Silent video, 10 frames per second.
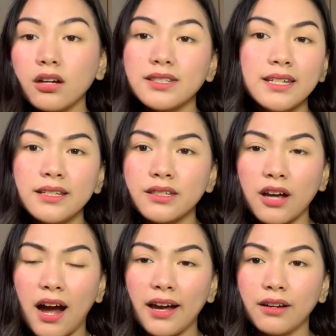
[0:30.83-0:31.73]
since
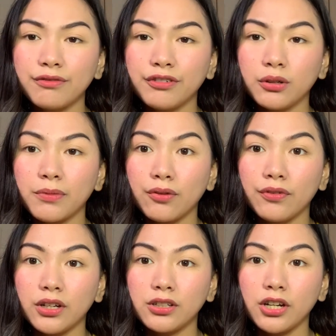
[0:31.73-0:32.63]
I filmed the
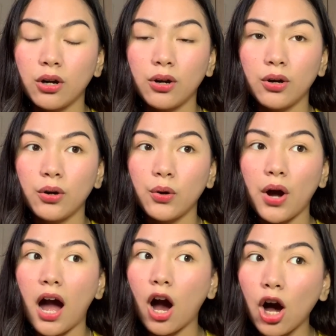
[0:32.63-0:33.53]
video
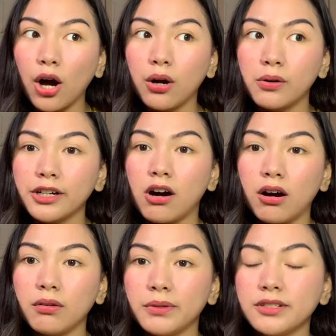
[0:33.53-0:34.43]
how I
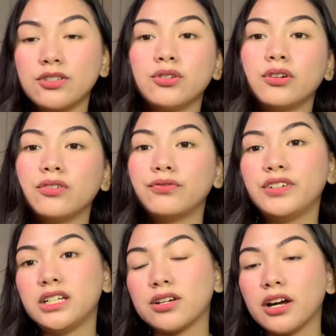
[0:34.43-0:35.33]
got my student
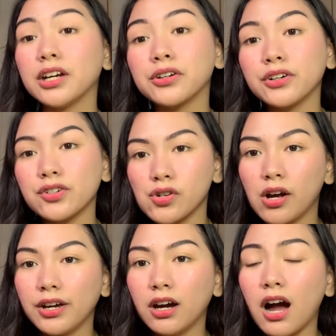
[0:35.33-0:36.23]
visa here in
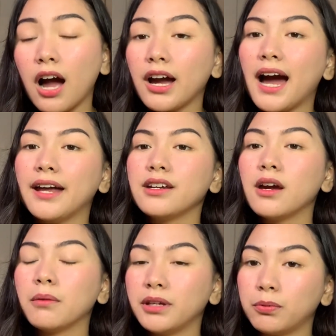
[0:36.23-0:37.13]
Australia, I had
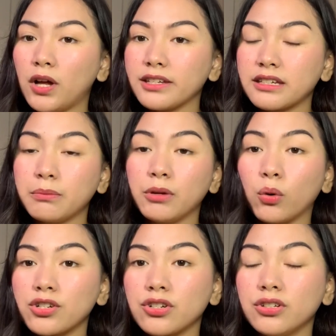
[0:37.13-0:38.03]
people asking me
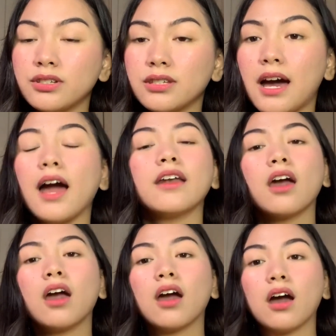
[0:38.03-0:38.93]
questions that
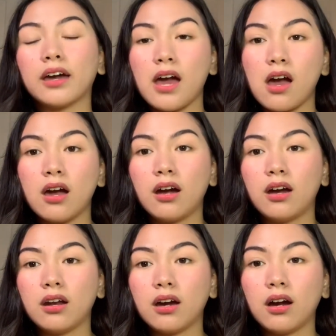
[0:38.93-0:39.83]

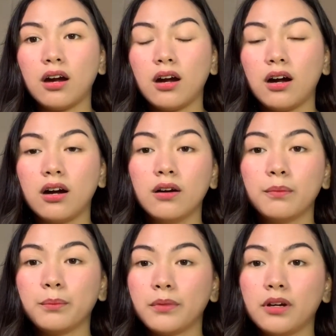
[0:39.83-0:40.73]
can
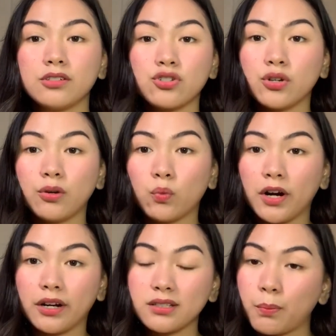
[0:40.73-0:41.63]
um, a student
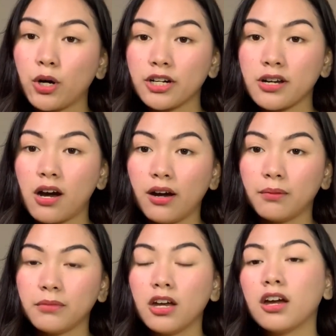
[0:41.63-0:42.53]
work as a
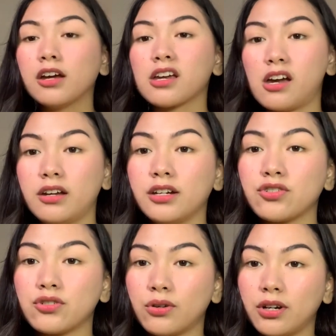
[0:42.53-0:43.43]
part-time? Can a
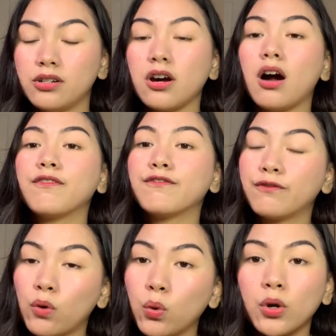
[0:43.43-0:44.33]
student
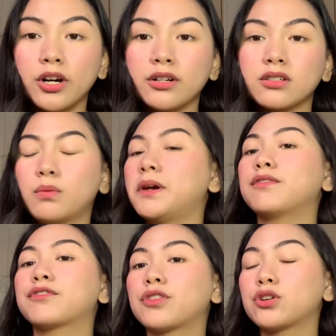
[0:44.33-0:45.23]
afford to pay
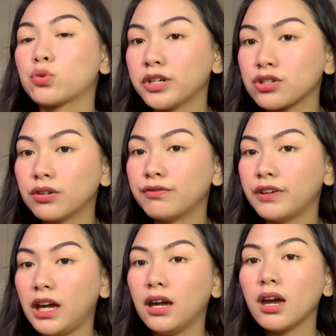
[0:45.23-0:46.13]
for their tuition
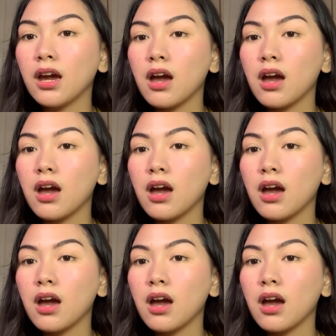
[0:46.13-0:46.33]
fee?